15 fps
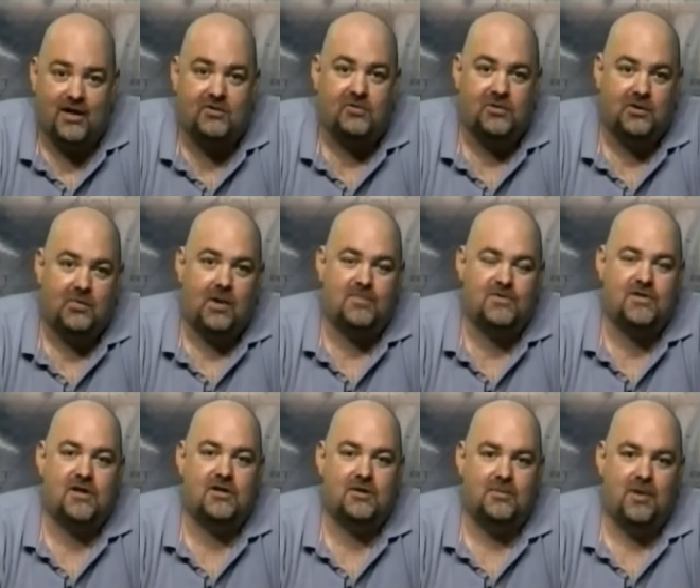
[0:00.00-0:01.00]
accurately
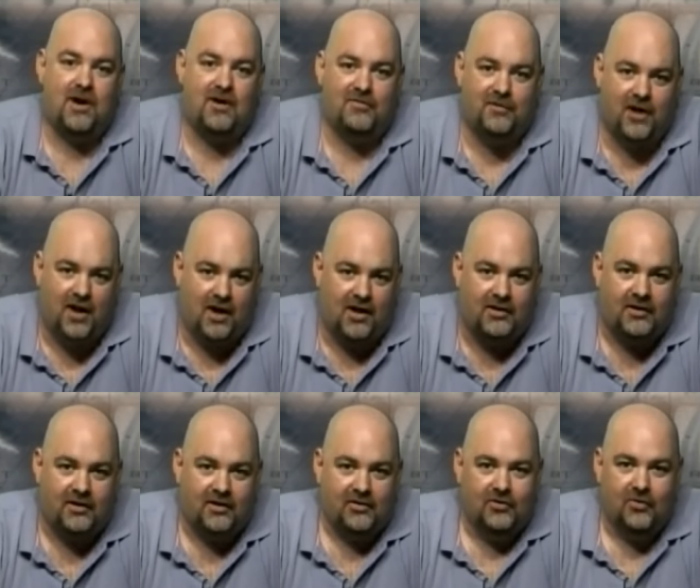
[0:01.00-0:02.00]
represented the mind of God,
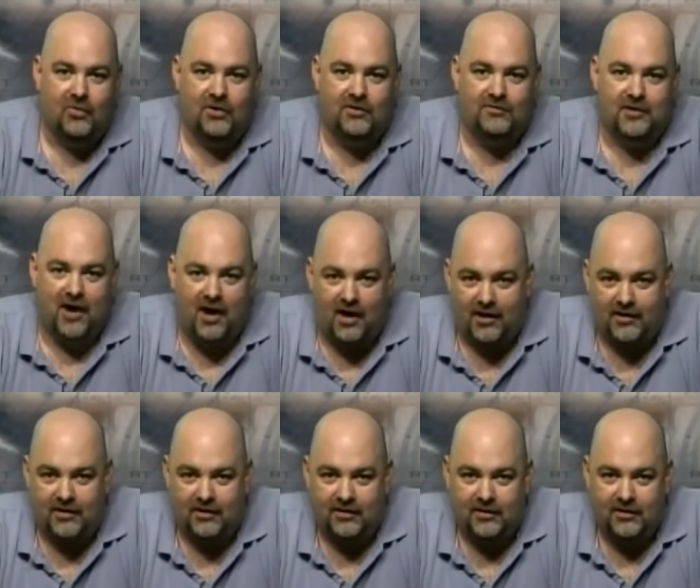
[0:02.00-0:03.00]
the will of God.
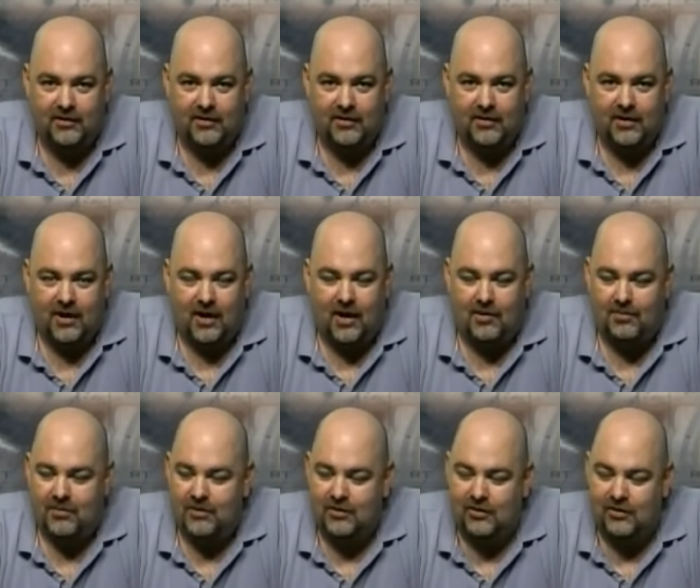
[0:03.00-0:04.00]

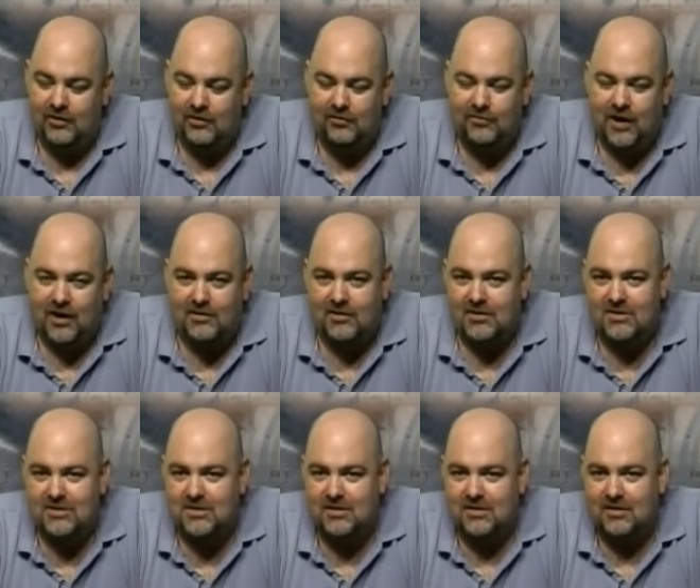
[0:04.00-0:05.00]
Um, you, you've got
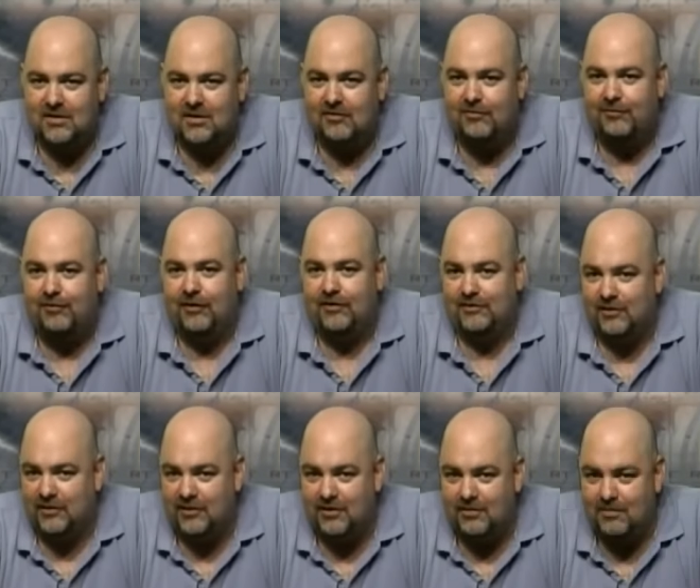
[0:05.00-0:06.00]
this
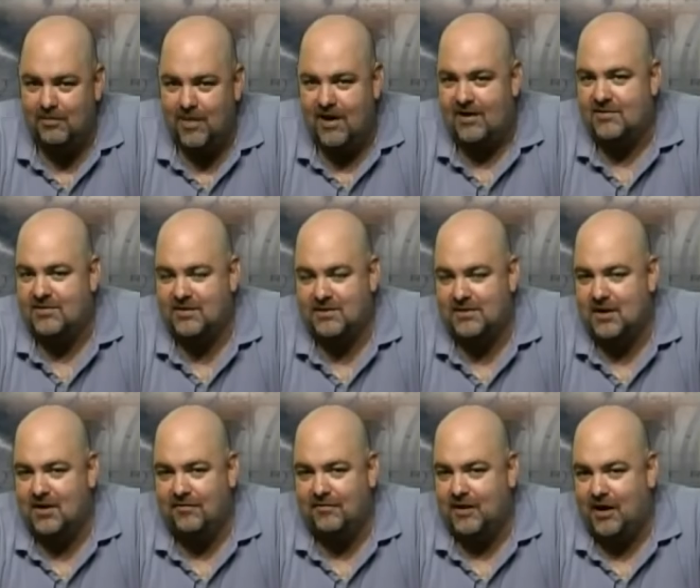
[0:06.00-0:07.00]
conflicted mess
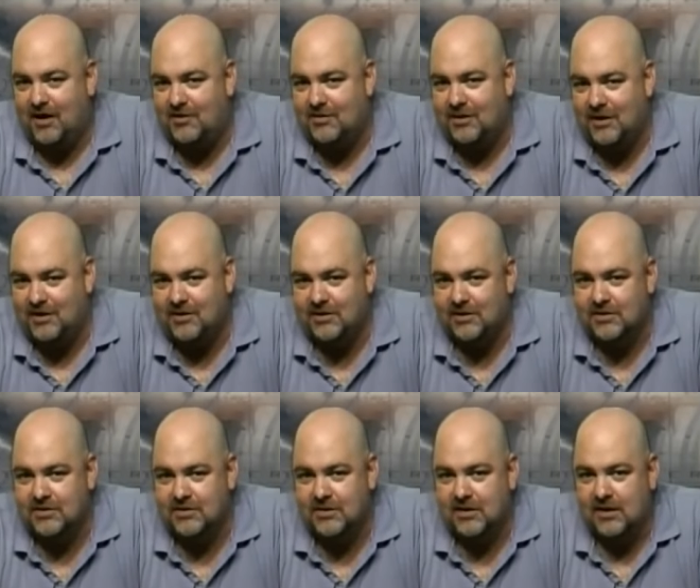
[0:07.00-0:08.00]
of
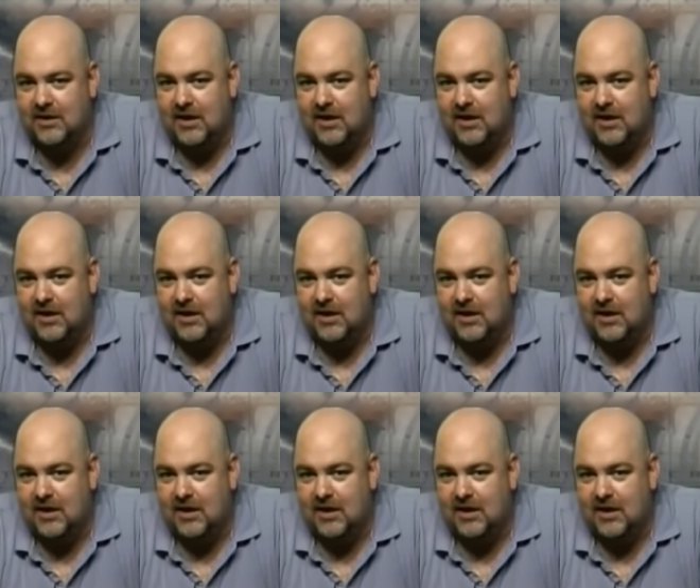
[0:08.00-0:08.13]
contradictions,